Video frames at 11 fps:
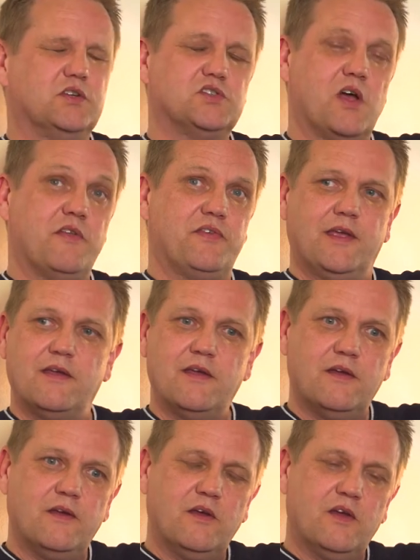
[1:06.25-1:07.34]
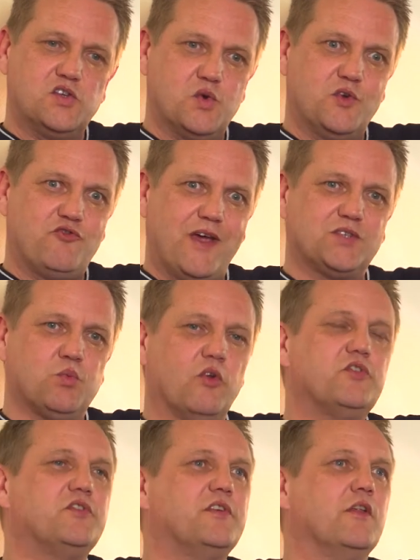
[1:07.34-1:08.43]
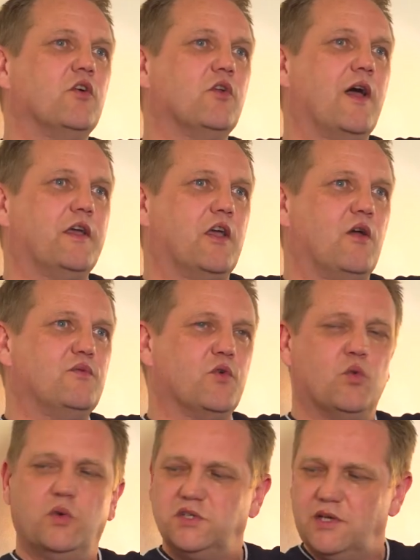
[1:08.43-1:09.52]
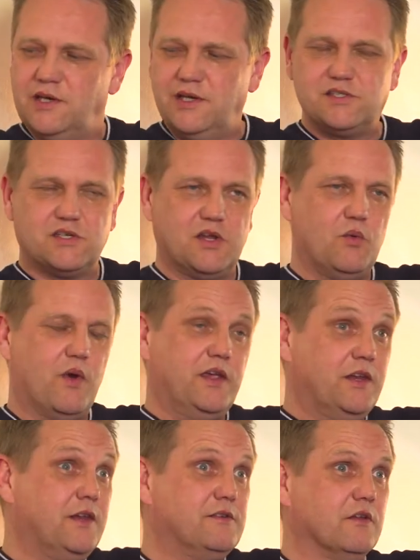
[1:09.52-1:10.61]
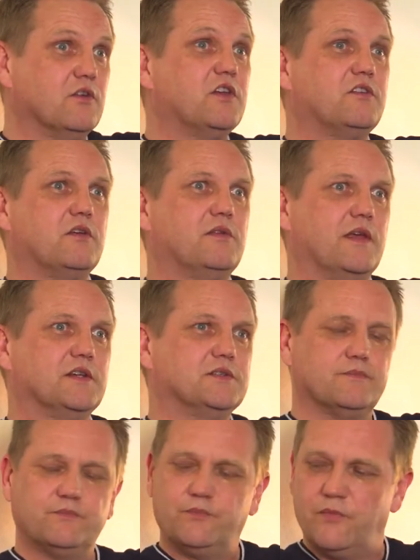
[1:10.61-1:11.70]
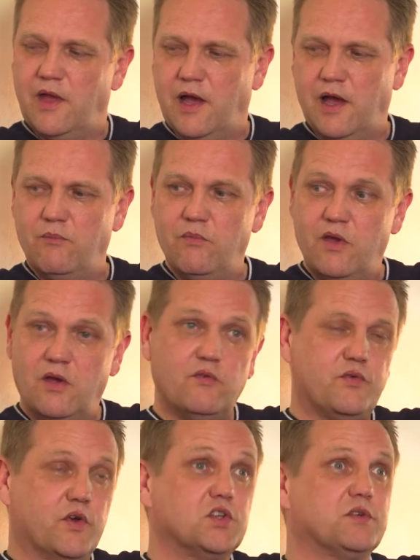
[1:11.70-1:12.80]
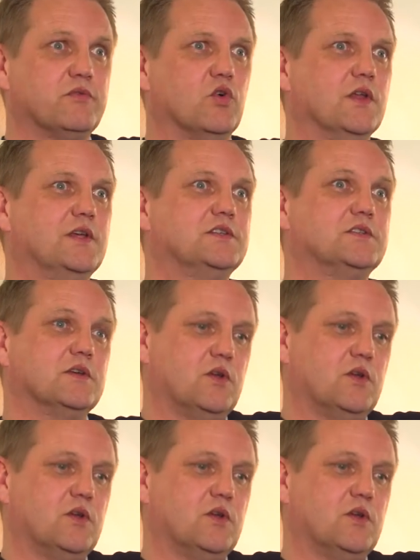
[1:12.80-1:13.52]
So I think to address what does it look like going forward, you need to you need to look at two things. Um, first of all, is